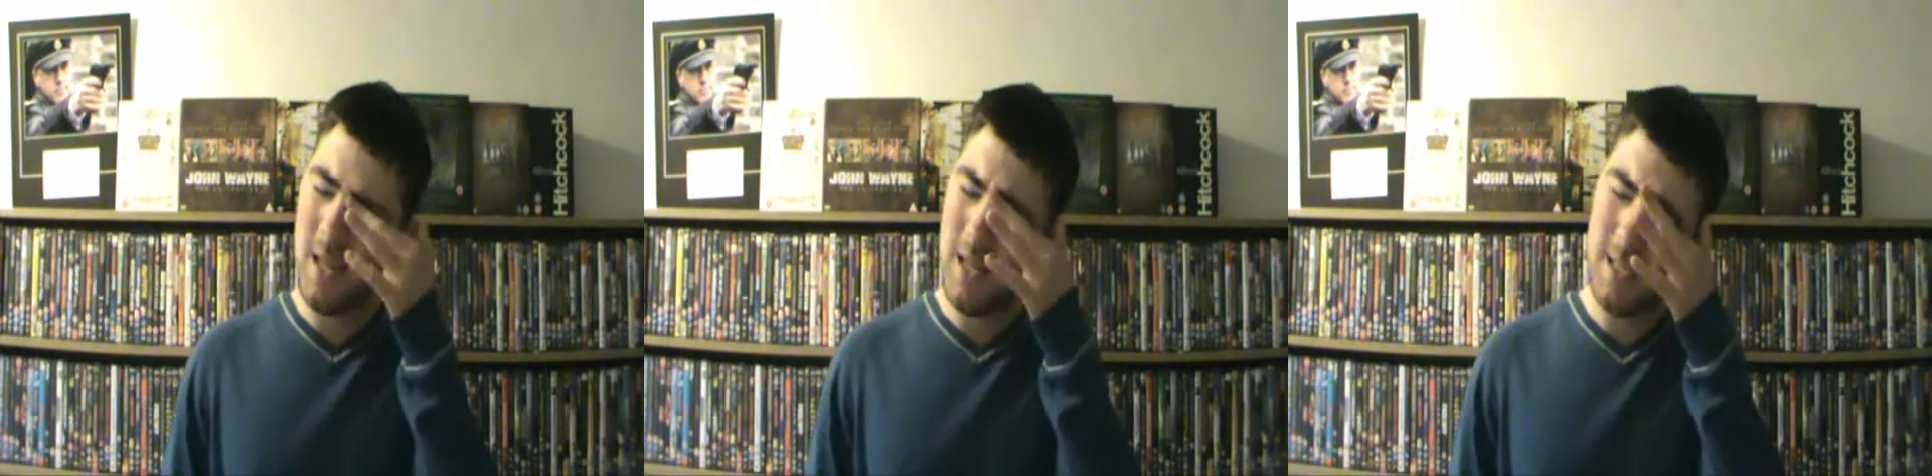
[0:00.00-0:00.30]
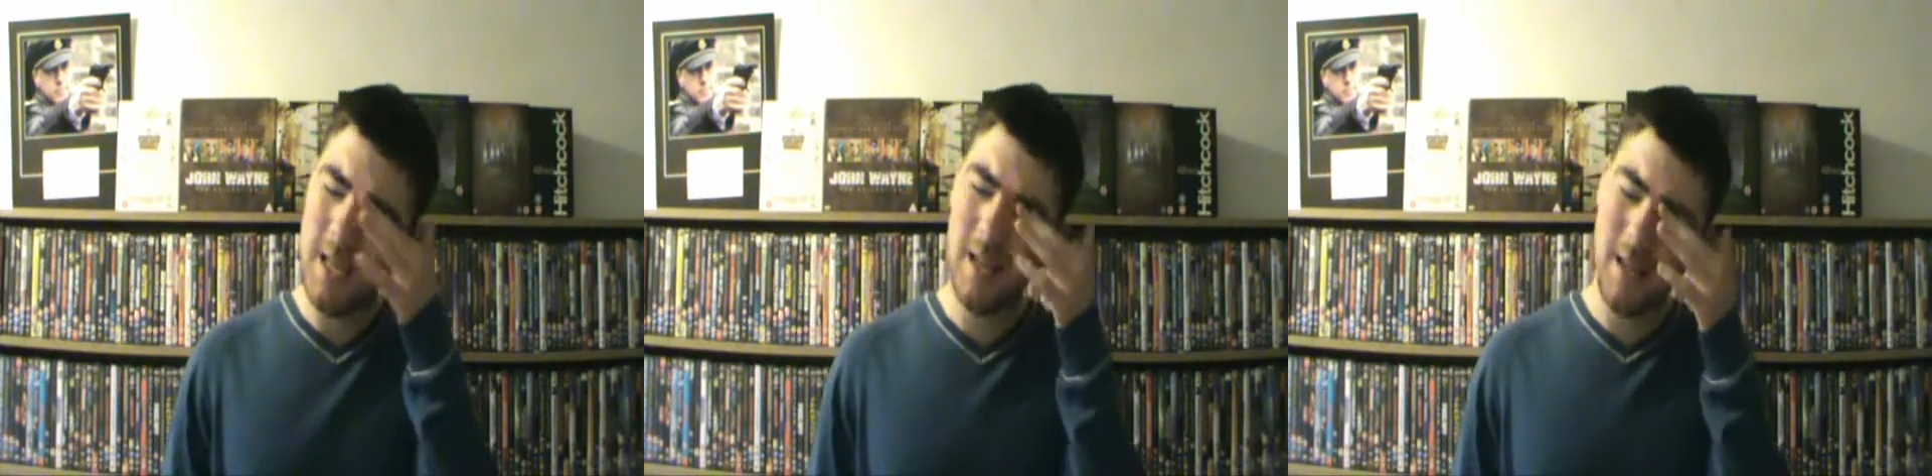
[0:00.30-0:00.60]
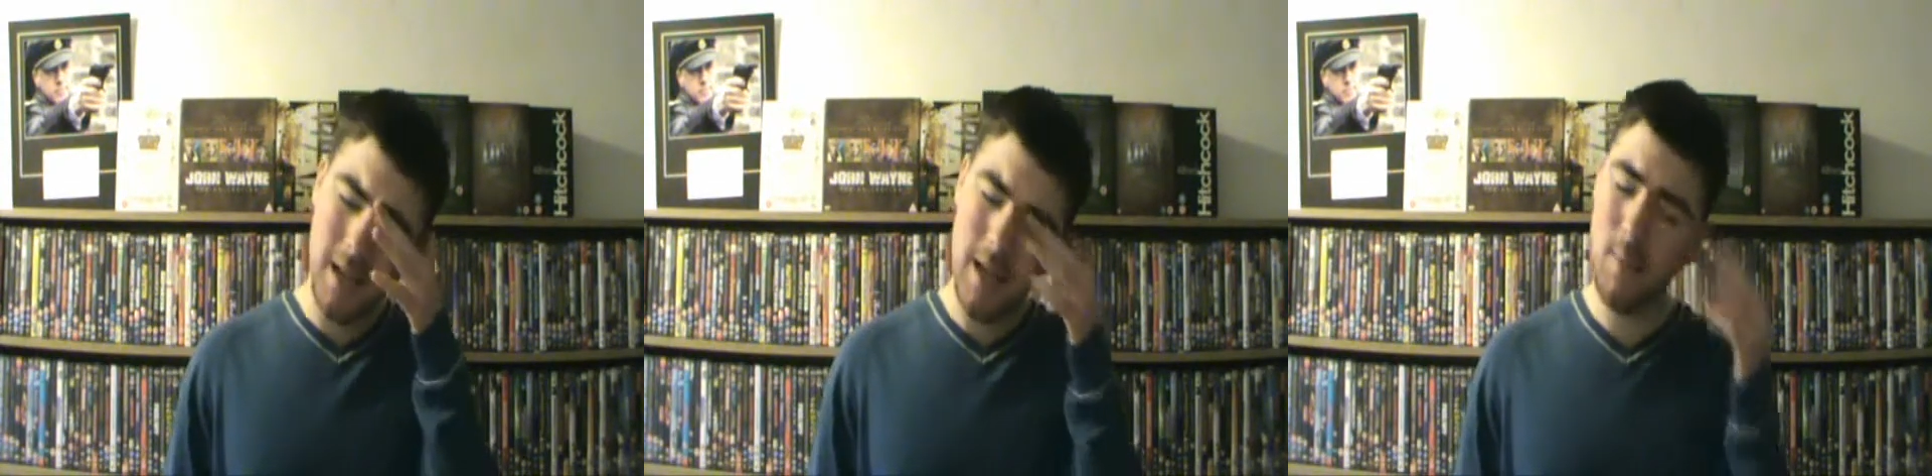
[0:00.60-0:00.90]
he said
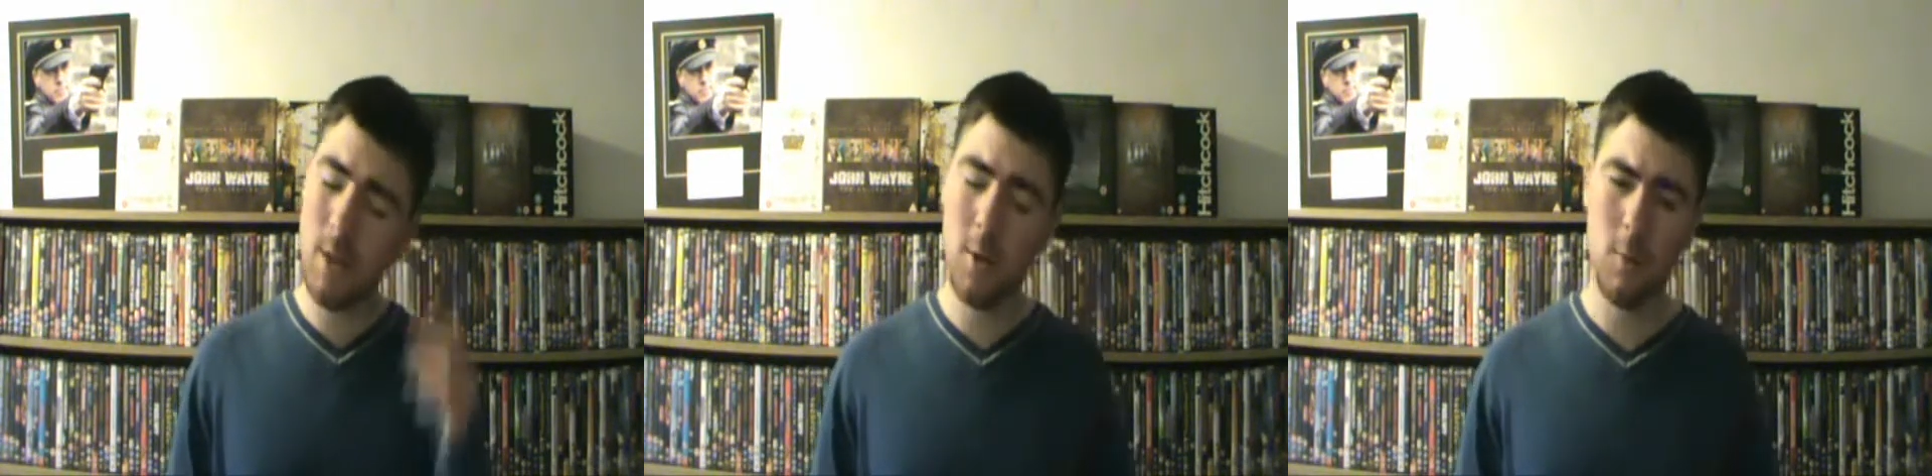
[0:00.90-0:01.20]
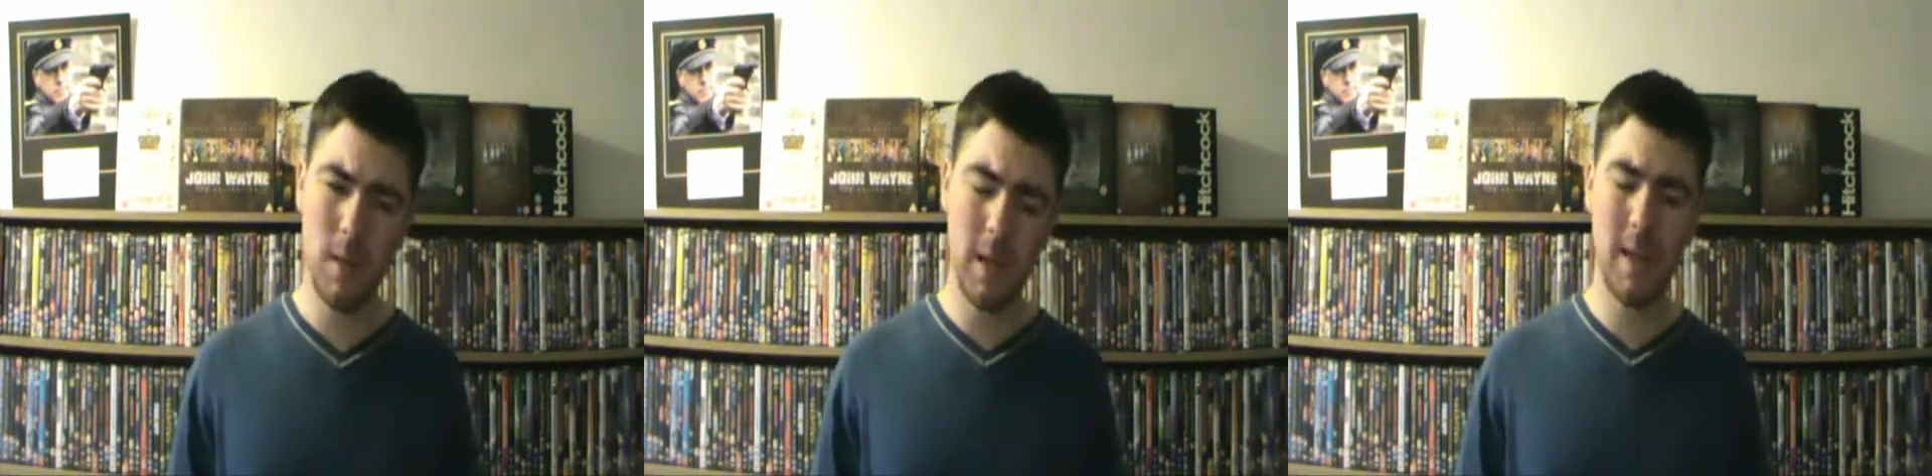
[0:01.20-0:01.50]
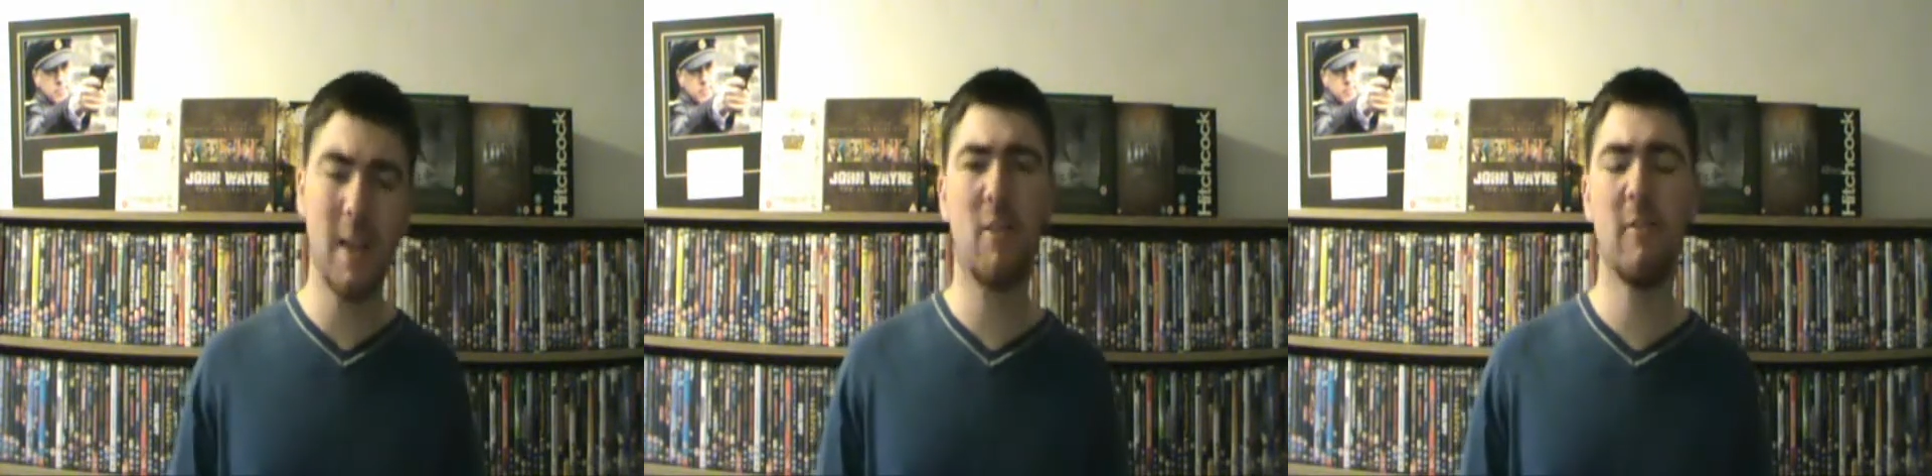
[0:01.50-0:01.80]
him, along with I
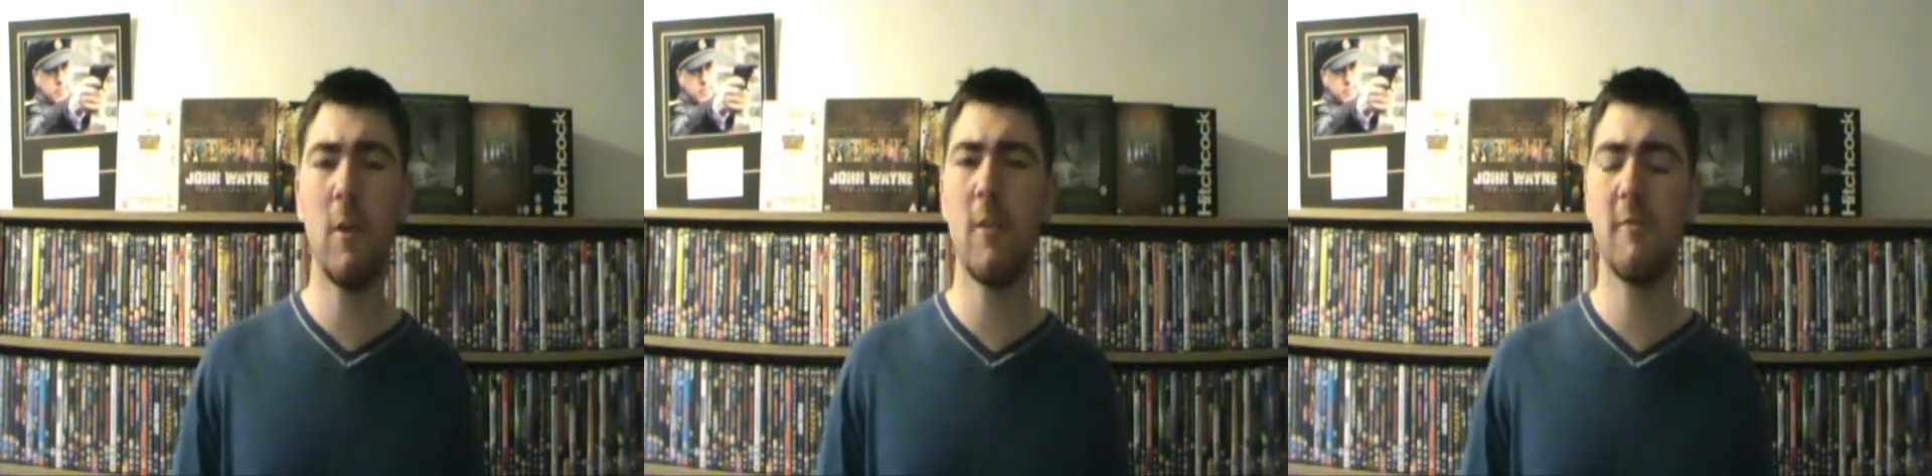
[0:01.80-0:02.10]
think 3 other